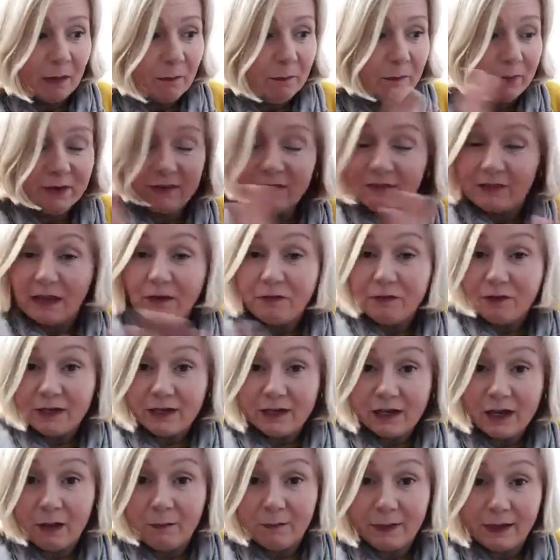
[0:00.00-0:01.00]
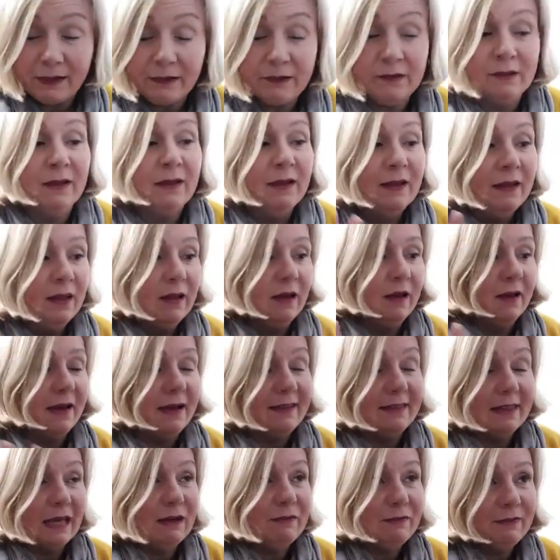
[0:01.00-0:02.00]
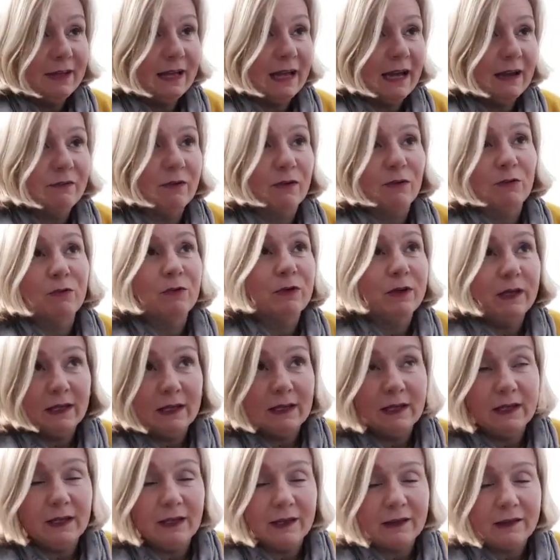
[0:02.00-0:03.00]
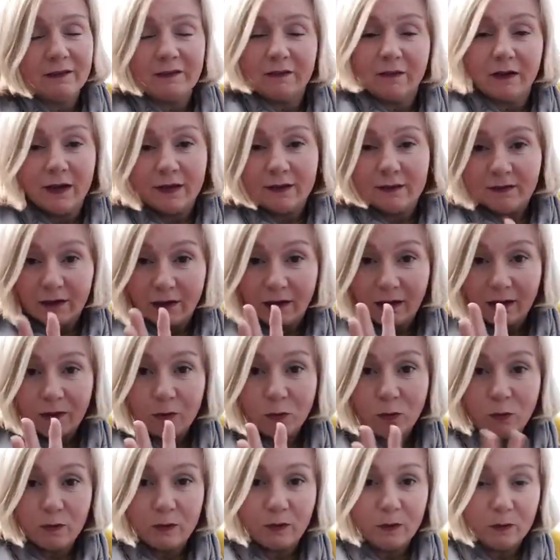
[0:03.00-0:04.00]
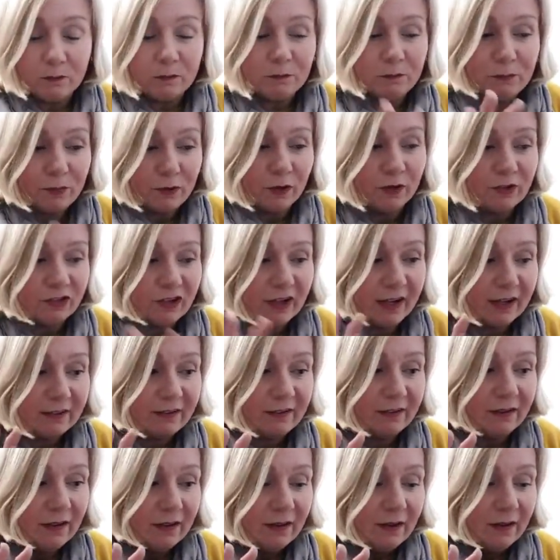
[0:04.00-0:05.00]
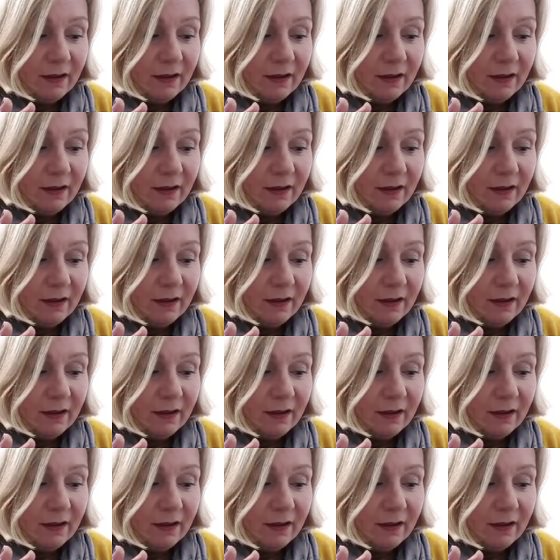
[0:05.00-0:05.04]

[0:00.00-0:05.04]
But it's definitely coming, and I definitely have a really exciting quilt project